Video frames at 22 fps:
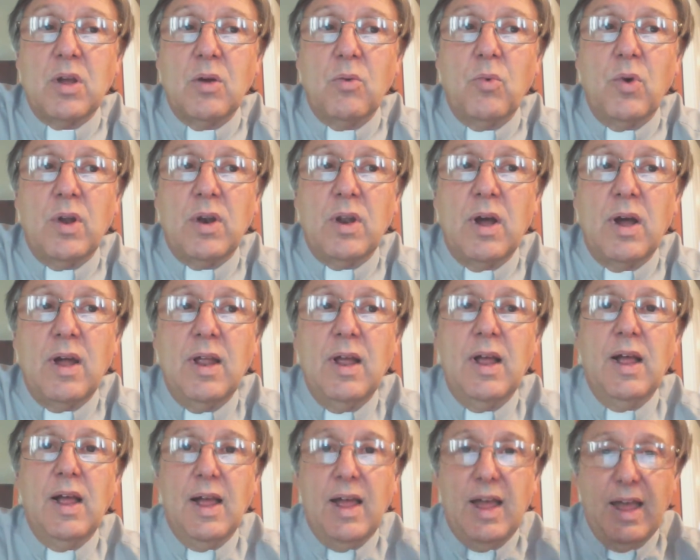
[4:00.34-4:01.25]
and whatnot.
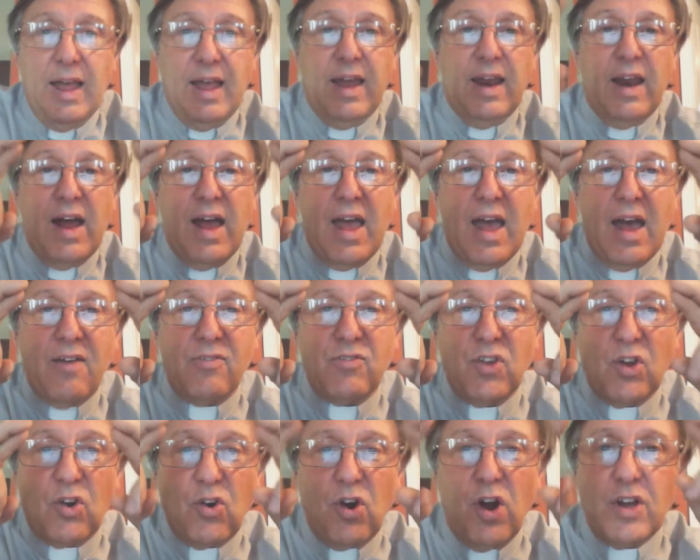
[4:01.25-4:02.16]
And I have
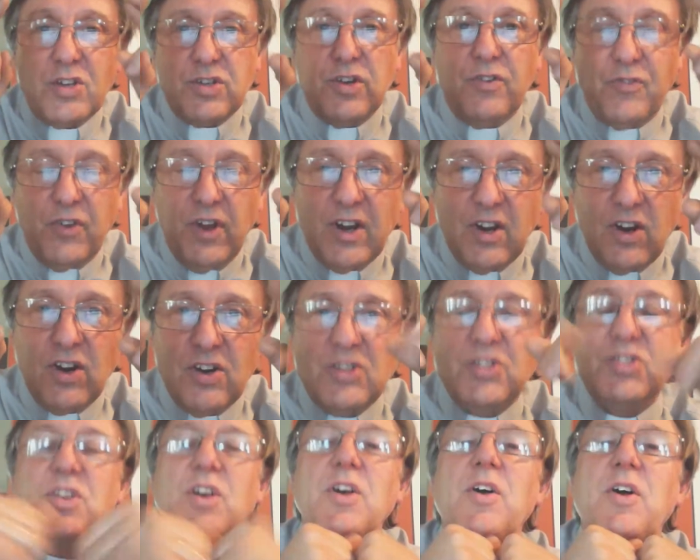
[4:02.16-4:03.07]
to cross our
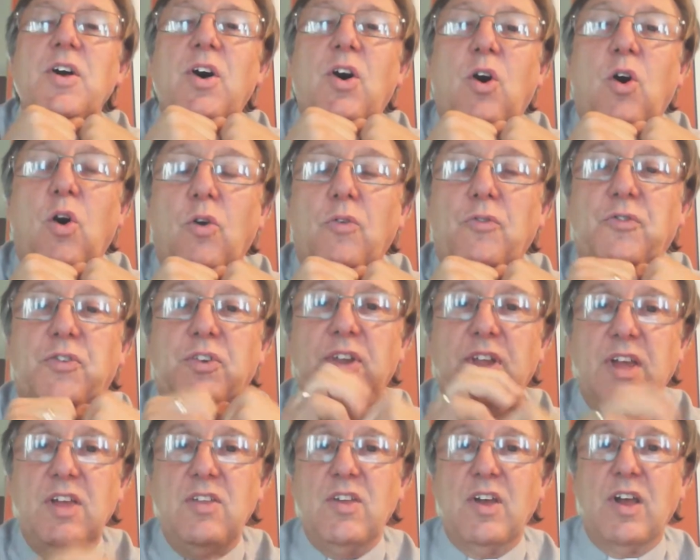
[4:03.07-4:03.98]
fingers.
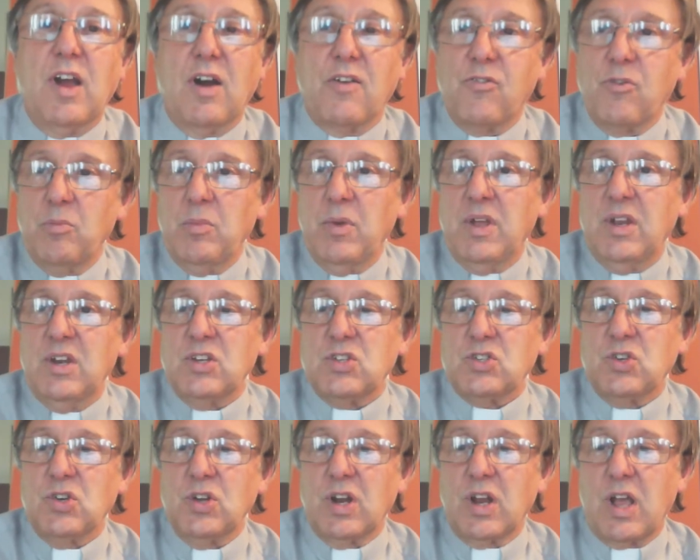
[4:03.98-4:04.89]
Hopefully, the government
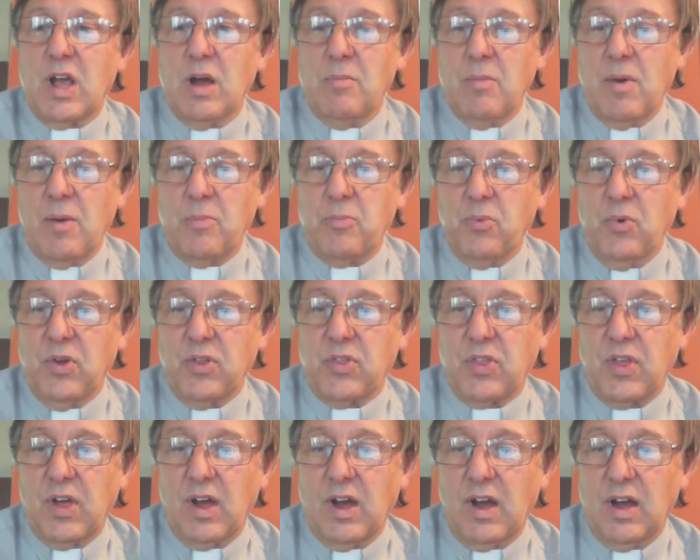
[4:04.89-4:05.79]
is going to come up
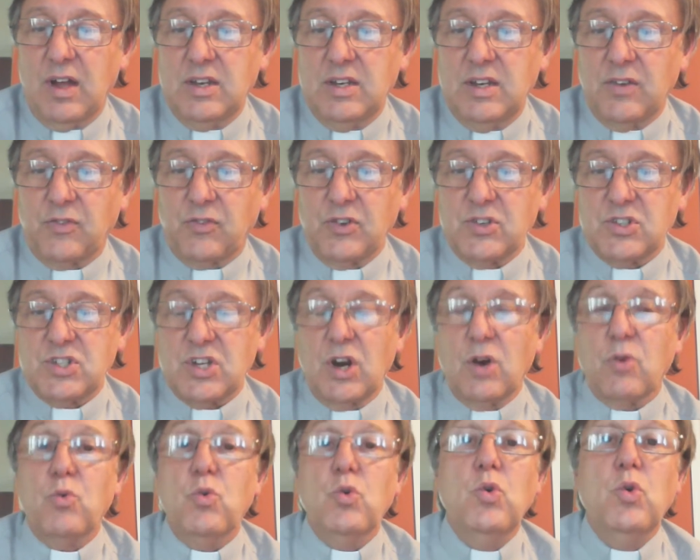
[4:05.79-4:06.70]
with a, a, different set
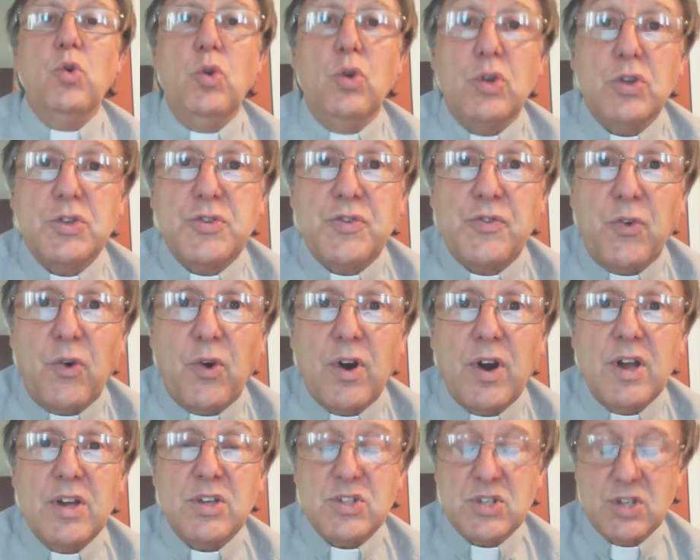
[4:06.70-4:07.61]
of rules
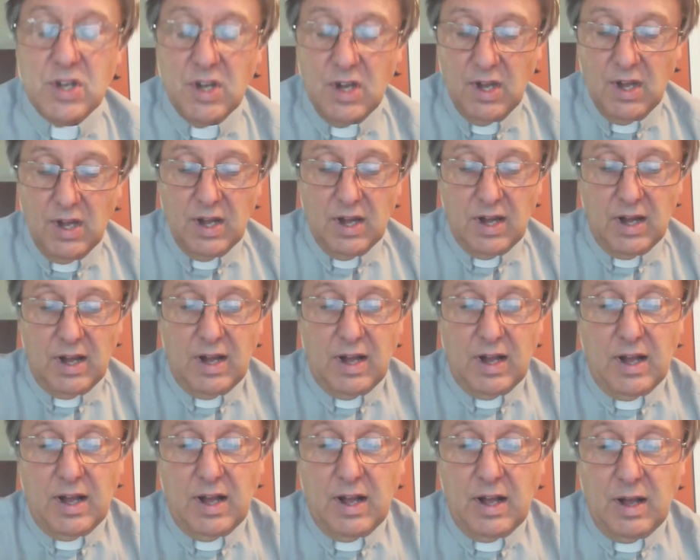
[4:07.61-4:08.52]
for us.
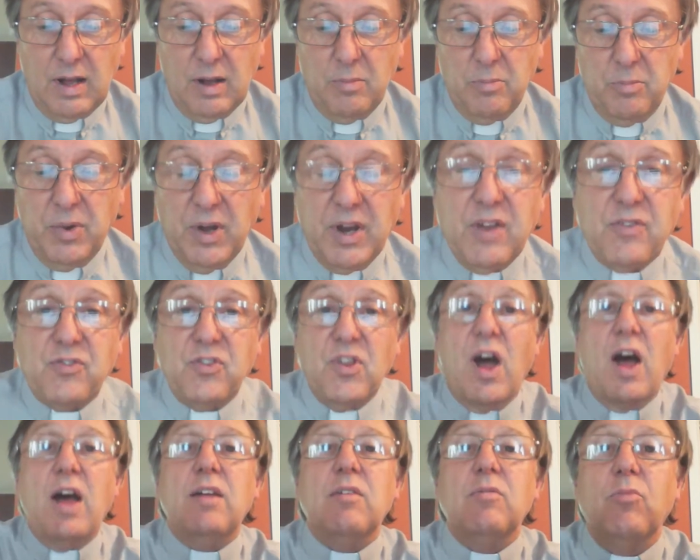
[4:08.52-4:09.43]
Uh, but if
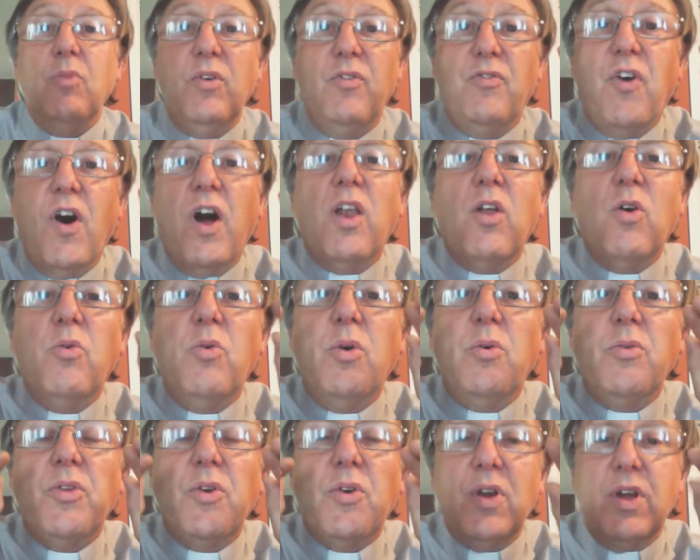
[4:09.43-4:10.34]
not, we follow
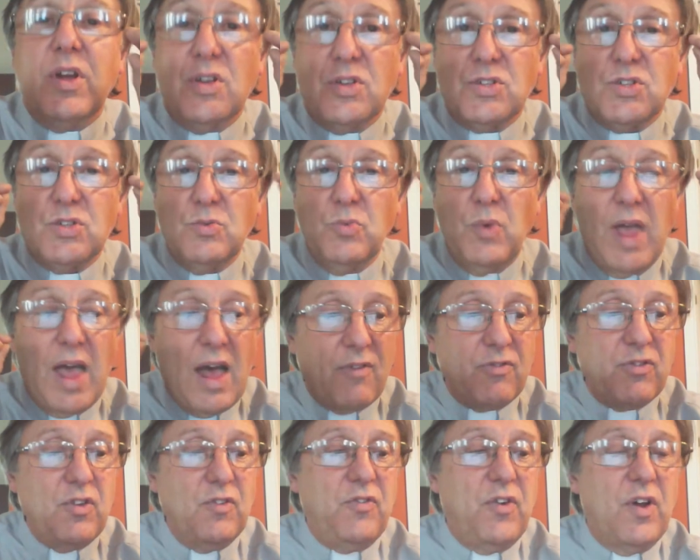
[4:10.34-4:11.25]
what there is. We
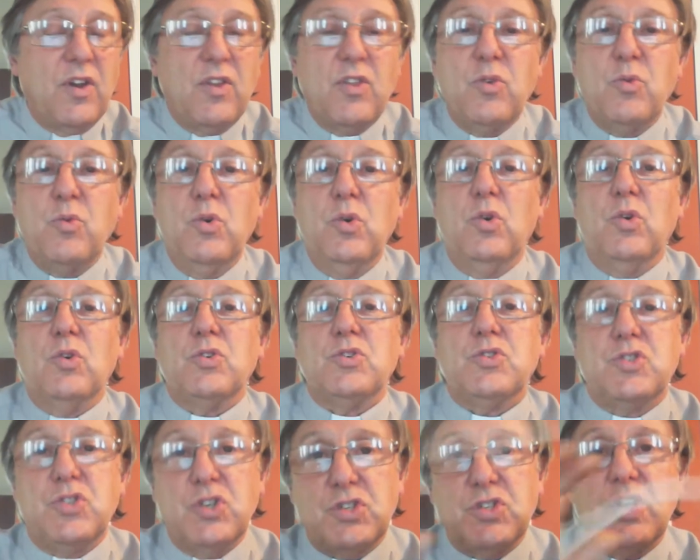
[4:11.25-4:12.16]
have to follow the
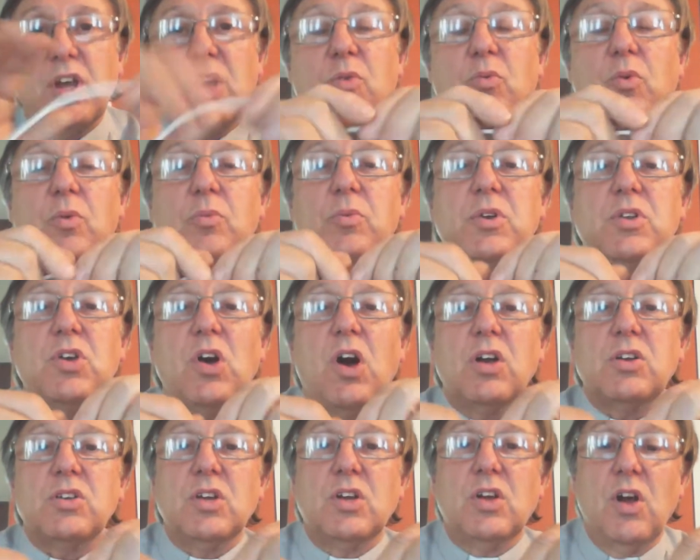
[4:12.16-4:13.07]
rules. Just like when we
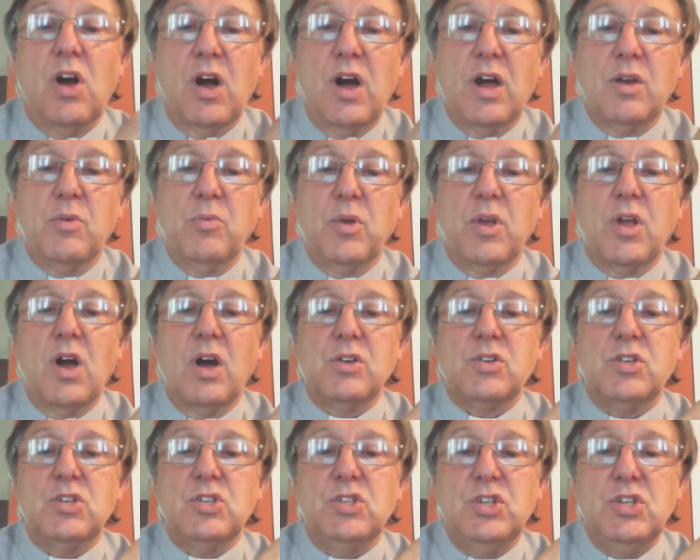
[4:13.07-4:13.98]
talk to God and we
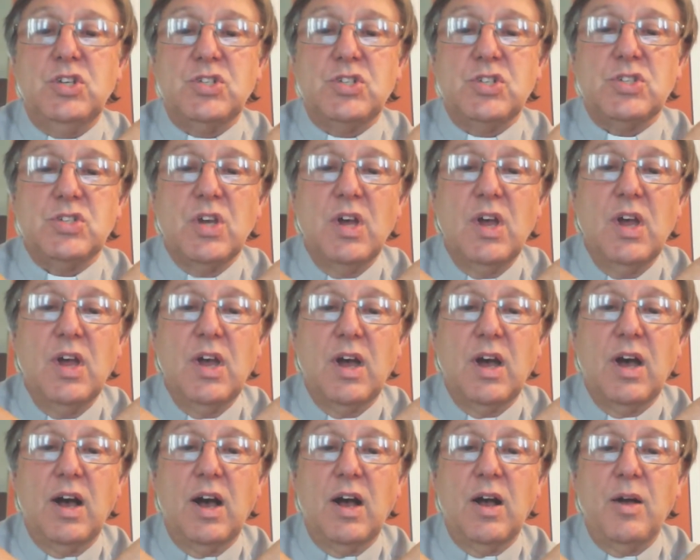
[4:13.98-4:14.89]
talk to Jesus,
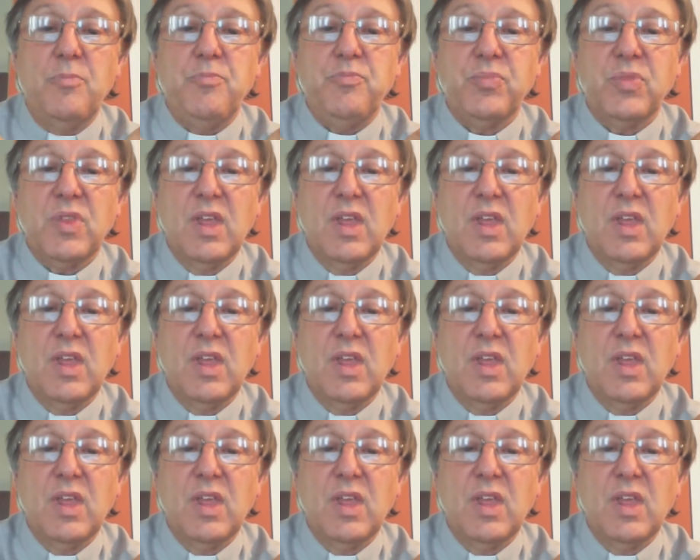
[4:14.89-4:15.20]
um,